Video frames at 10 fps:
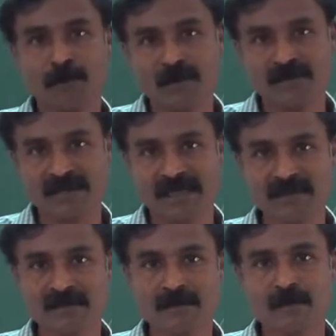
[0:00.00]

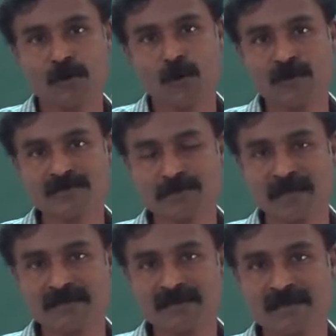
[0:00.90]
pottery,
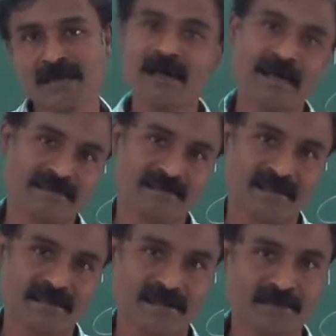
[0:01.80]
goldsmith,
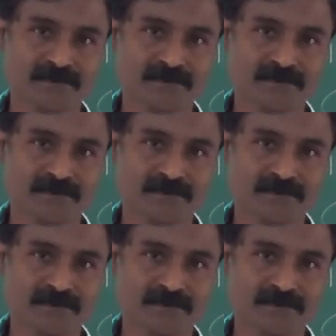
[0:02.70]
etc.